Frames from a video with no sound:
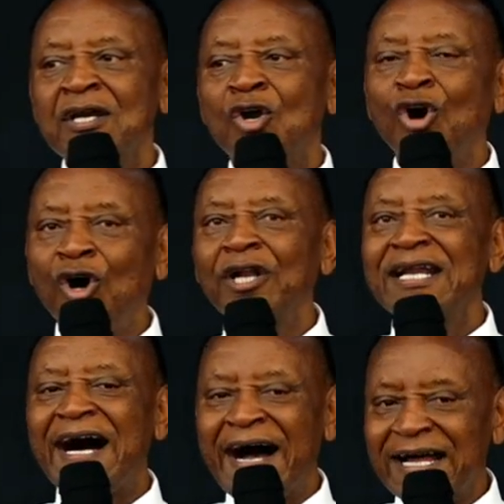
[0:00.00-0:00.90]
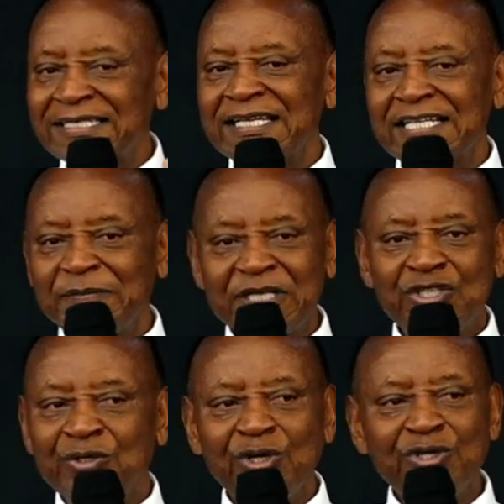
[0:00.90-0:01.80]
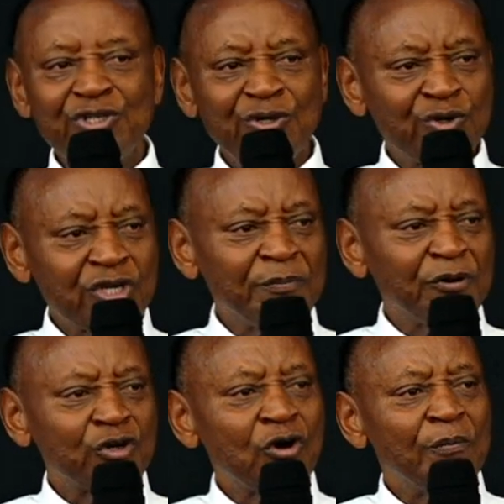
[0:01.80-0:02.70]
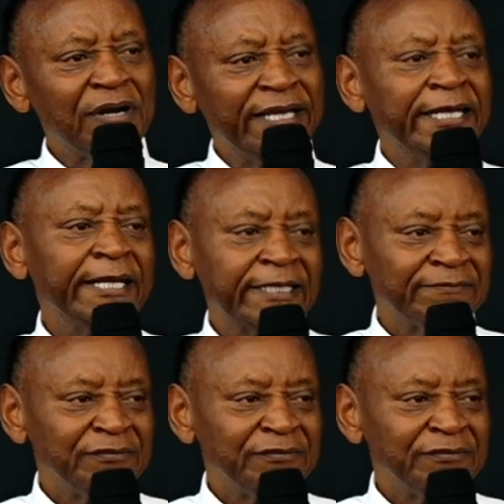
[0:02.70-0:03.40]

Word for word: God answers, but you don't know. You keep on complaining.